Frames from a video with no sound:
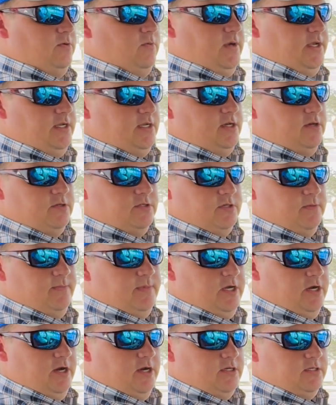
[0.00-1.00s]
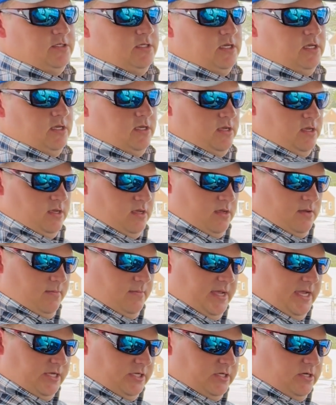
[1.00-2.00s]
windows, your mirrors.
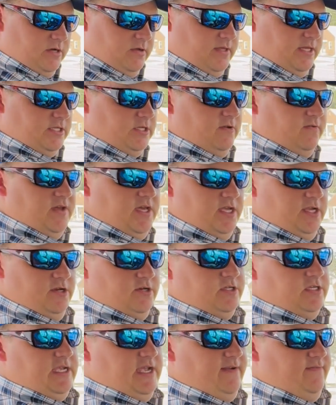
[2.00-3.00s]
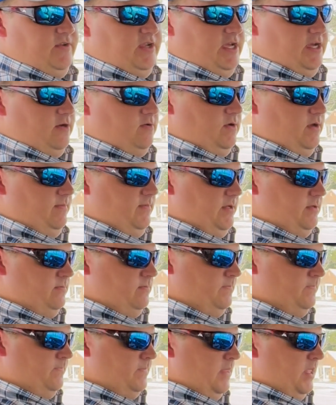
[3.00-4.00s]
Make sure that you hit your safety equipment.
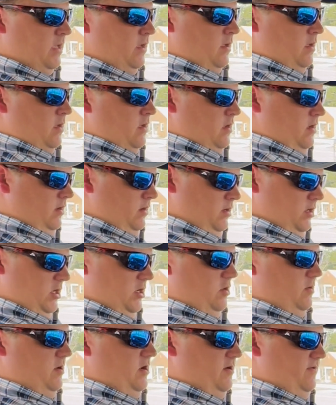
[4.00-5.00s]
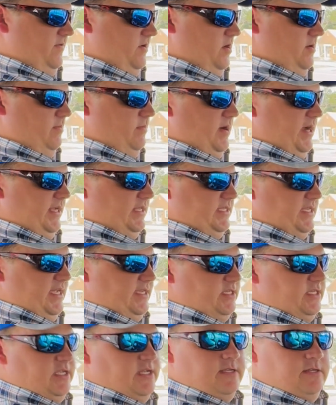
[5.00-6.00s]
Go over your brake
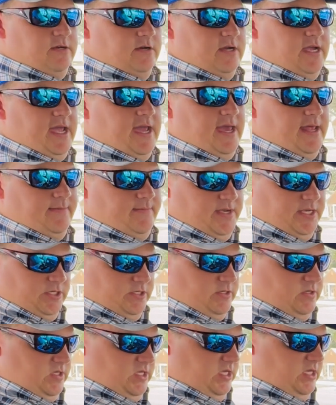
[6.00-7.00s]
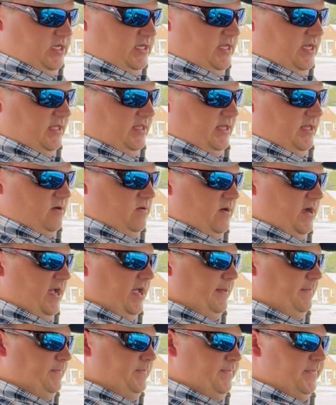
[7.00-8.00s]
test in your head. Make sure that you've done it right.
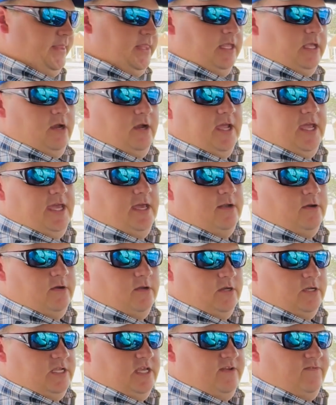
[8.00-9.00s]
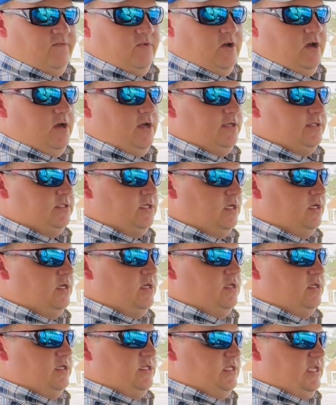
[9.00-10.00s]
Your heater, your defrost,
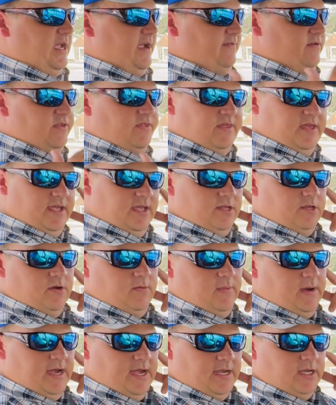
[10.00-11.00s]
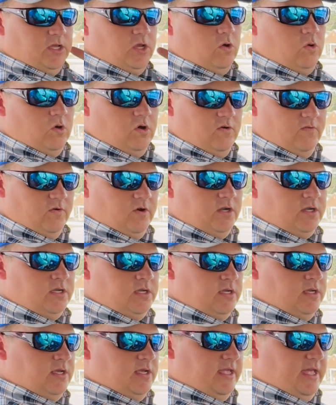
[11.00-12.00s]
just everything in your mind, go over it,
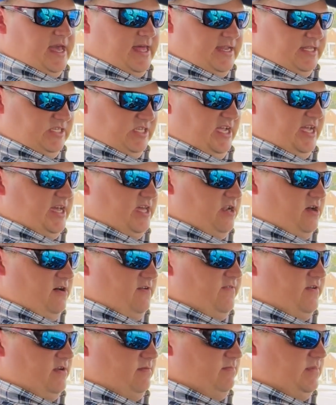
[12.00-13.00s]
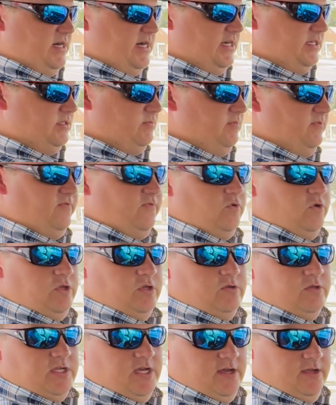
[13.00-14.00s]
kind of check it off in a box before you
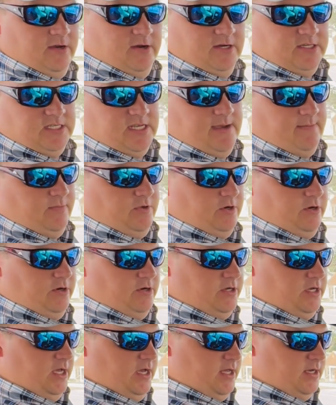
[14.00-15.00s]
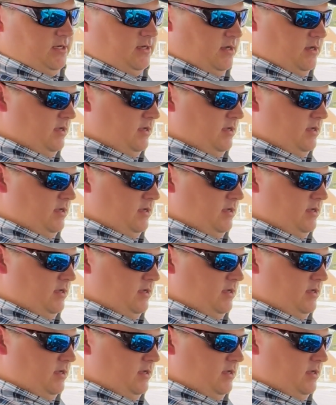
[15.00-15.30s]
tell your examiner you're done.